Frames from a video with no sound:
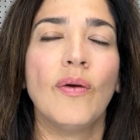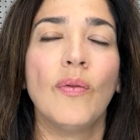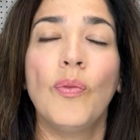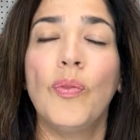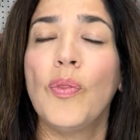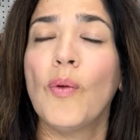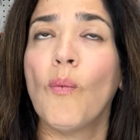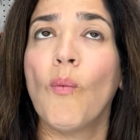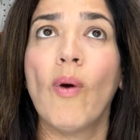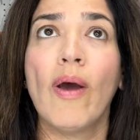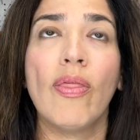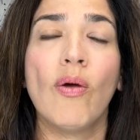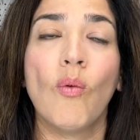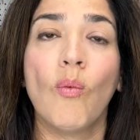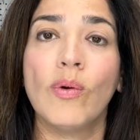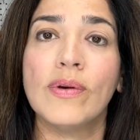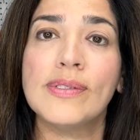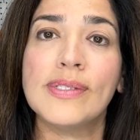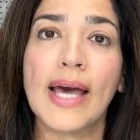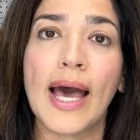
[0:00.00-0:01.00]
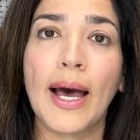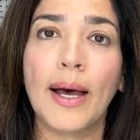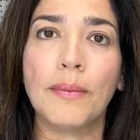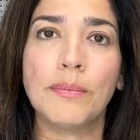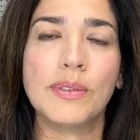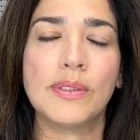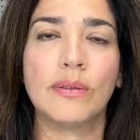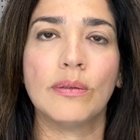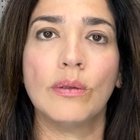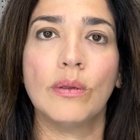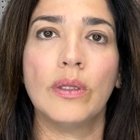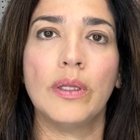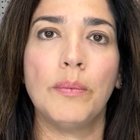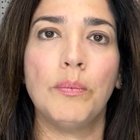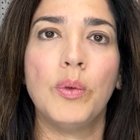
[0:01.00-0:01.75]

The weather was absolutely